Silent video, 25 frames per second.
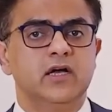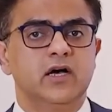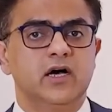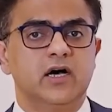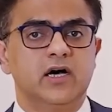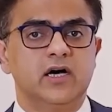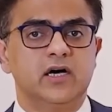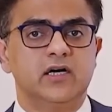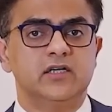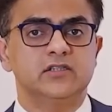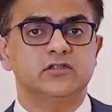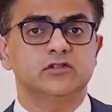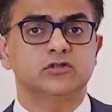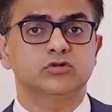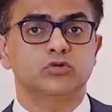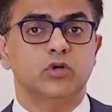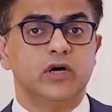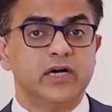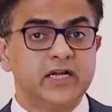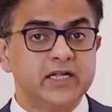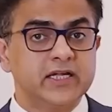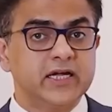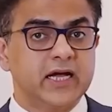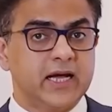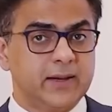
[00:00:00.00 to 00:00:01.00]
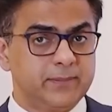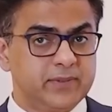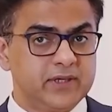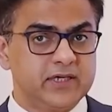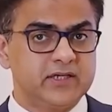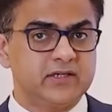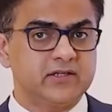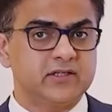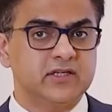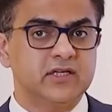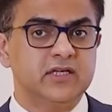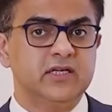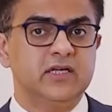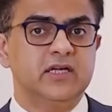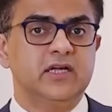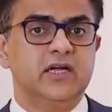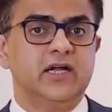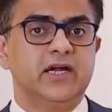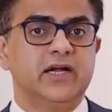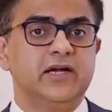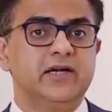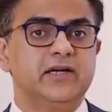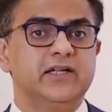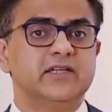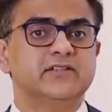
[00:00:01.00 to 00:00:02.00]
our squatting habits,
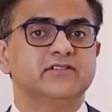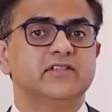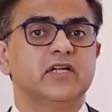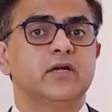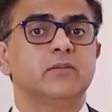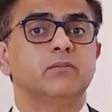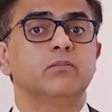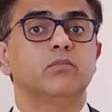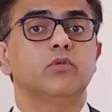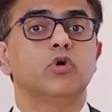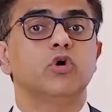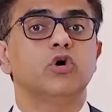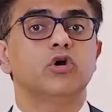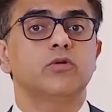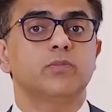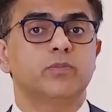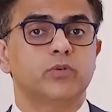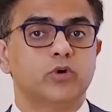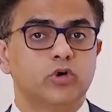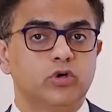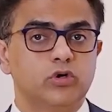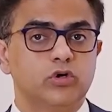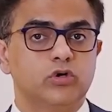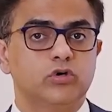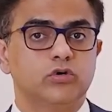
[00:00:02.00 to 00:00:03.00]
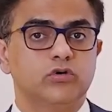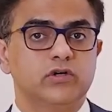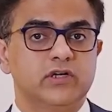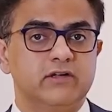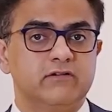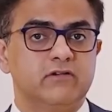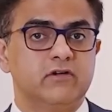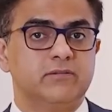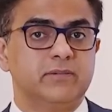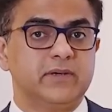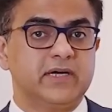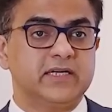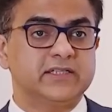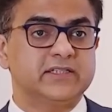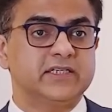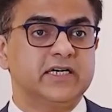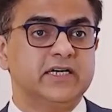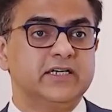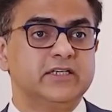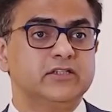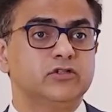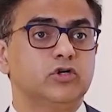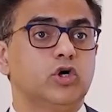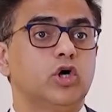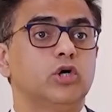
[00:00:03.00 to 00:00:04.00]
Indians are more prone to develop
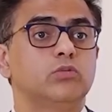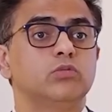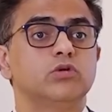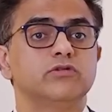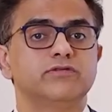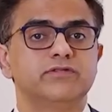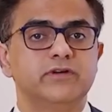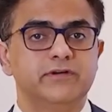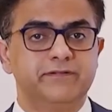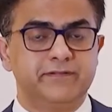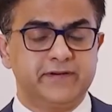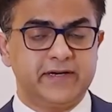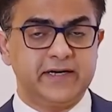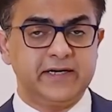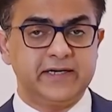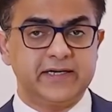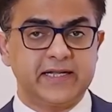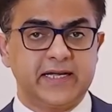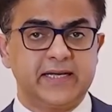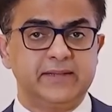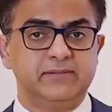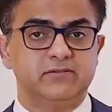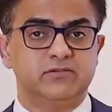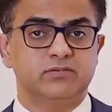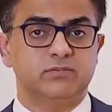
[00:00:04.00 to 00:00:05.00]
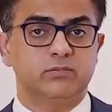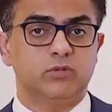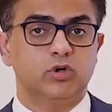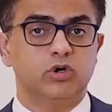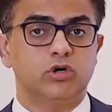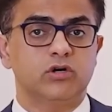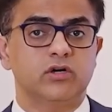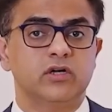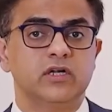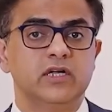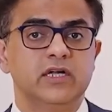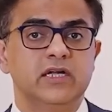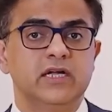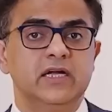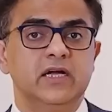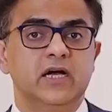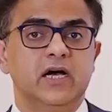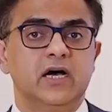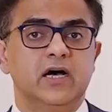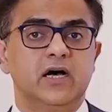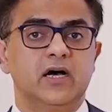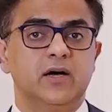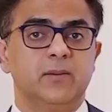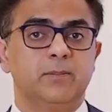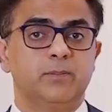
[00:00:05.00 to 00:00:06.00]
arthritis, almost 15 times more
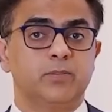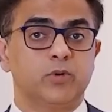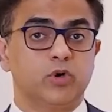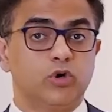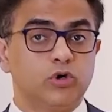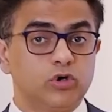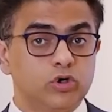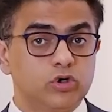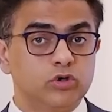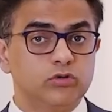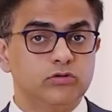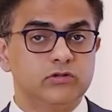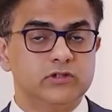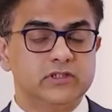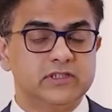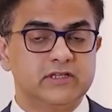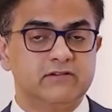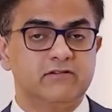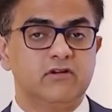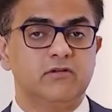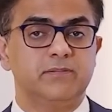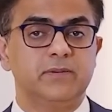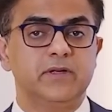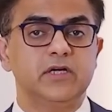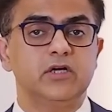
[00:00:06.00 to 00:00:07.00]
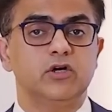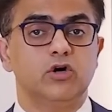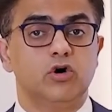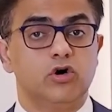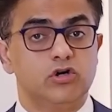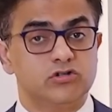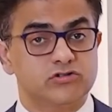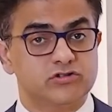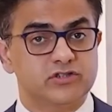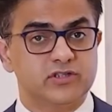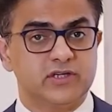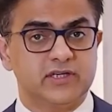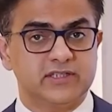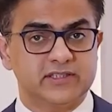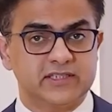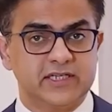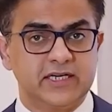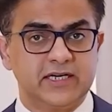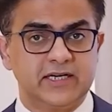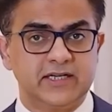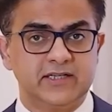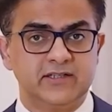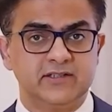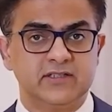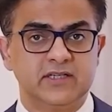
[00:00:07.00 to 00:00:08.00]
prone to developing
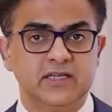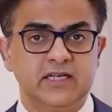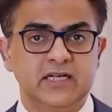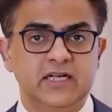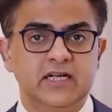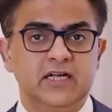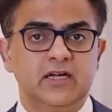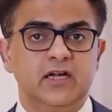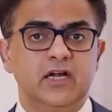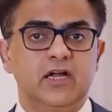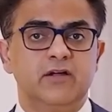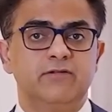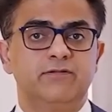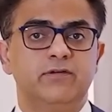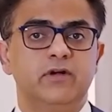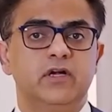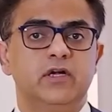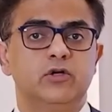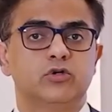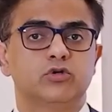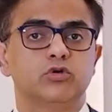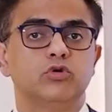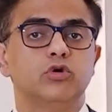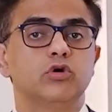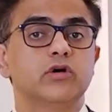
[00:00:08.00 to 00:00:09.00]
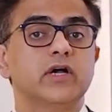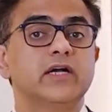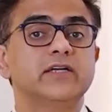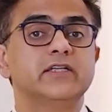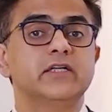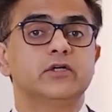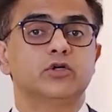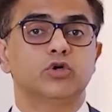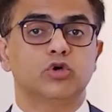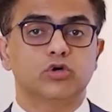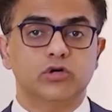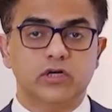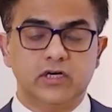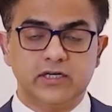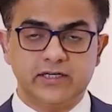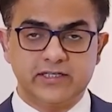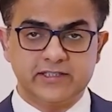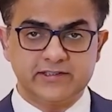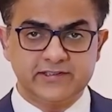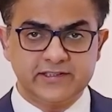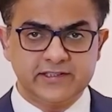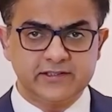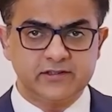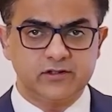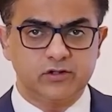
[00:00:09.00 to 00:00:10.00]
osteoarthritis. If we look at the total
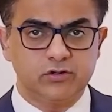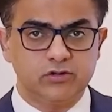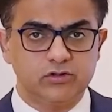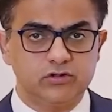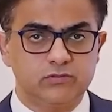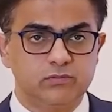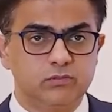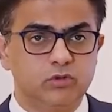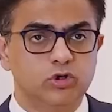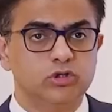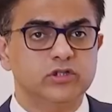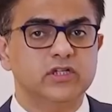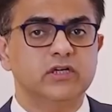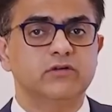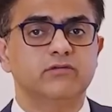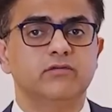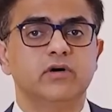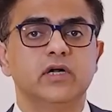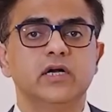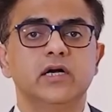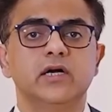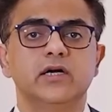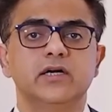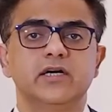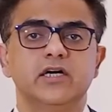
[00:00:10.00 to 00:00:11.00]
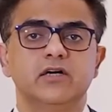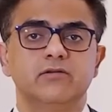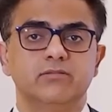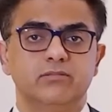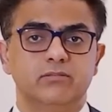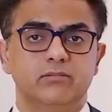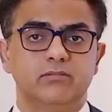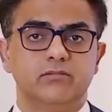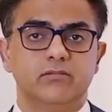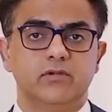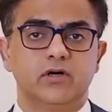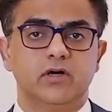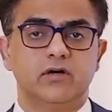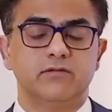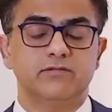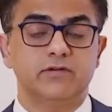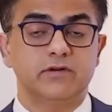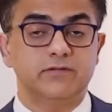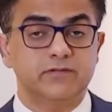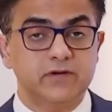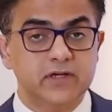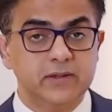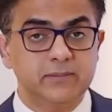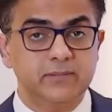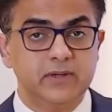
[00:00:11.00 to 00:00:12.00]
disease load, more than
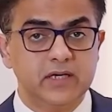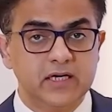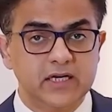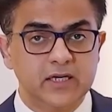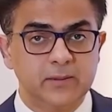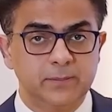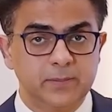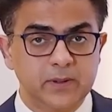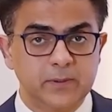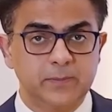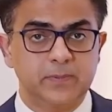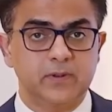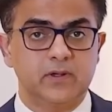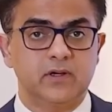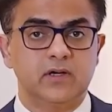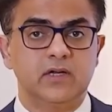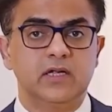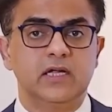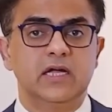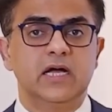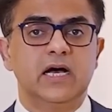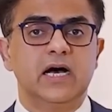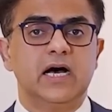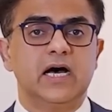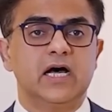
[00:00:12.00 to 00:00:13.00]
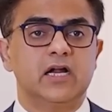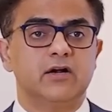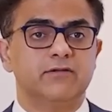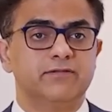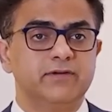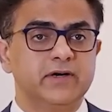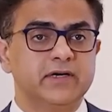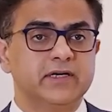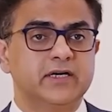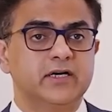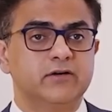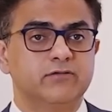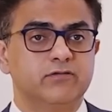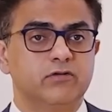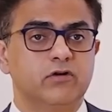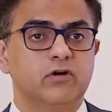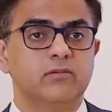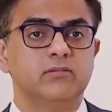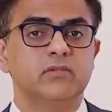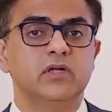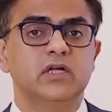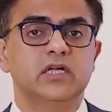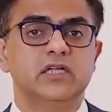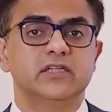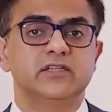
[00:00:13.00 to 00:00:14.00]
150 million people are affected
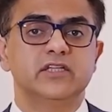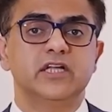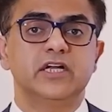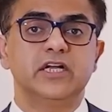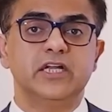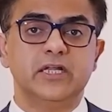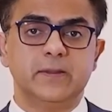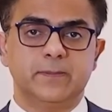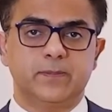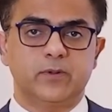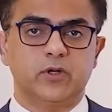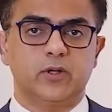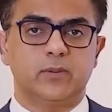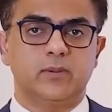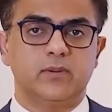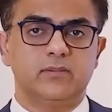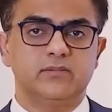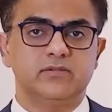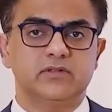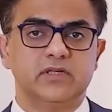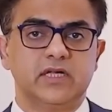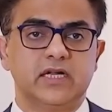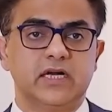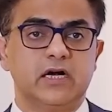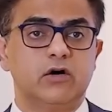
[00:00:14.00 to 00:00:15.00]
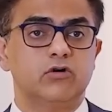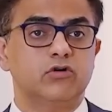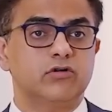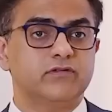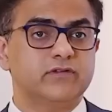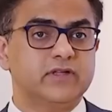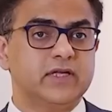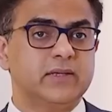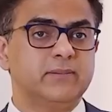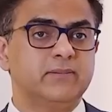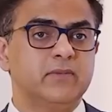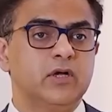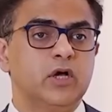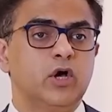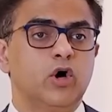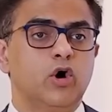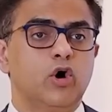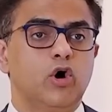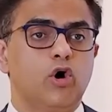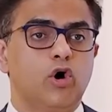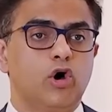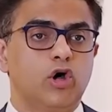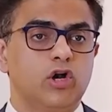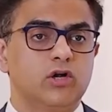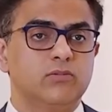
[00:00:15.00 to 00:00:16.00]
from the knee problems, and out of that,
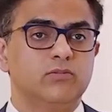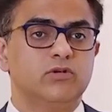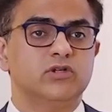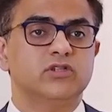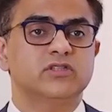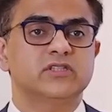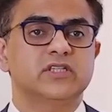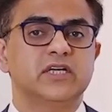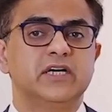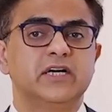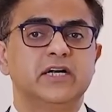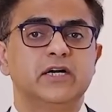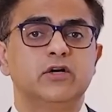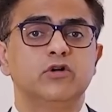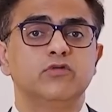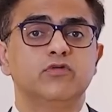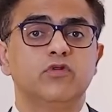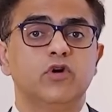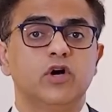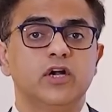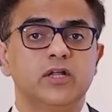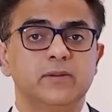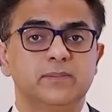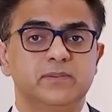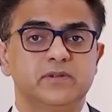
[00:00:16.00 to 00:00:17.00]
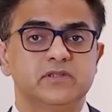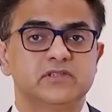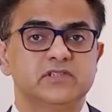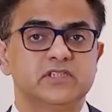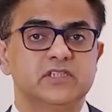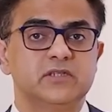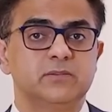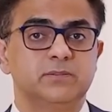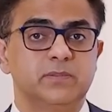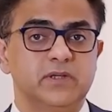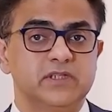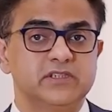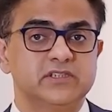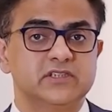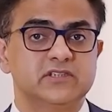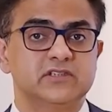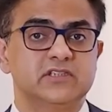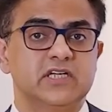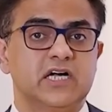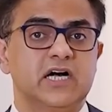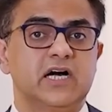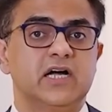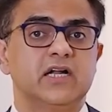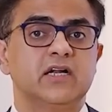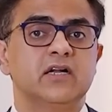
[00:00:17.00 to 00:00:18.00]
almost 30 to 40% patients
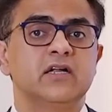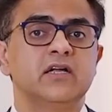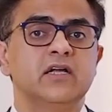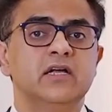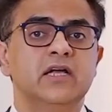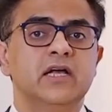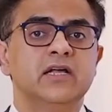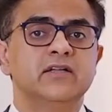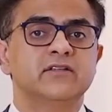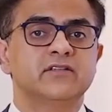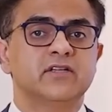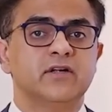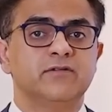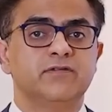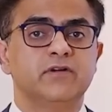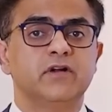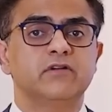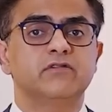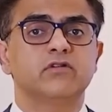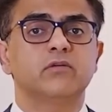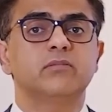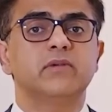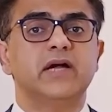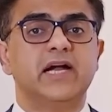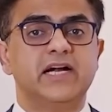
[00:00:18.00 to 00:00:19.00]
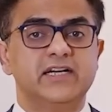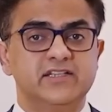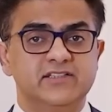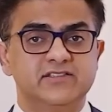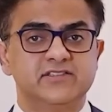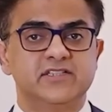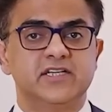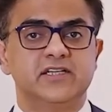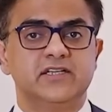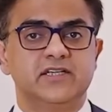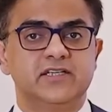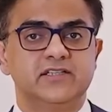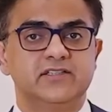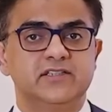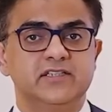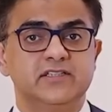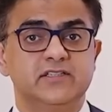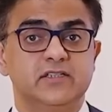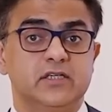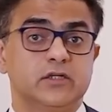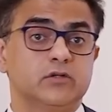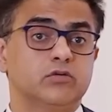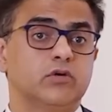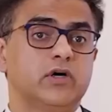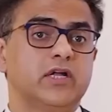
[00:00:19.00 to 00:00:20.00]
are suffering from end-stage
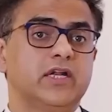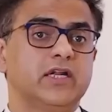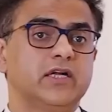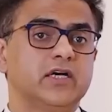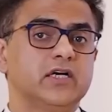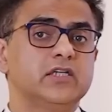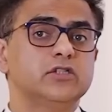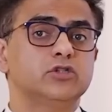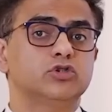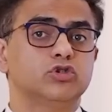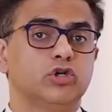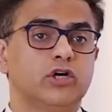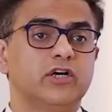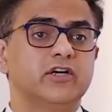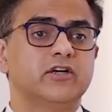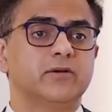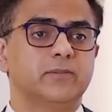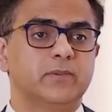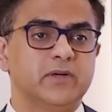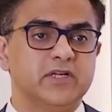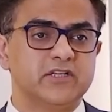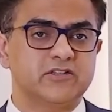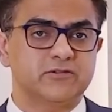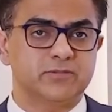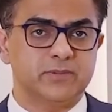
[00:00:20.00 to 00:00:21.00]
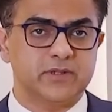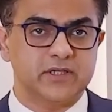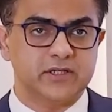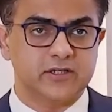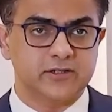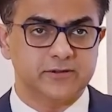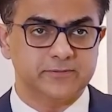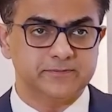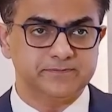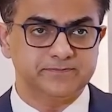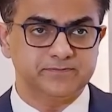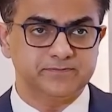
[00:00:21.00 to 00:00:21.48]
disease requiring a joint replacement.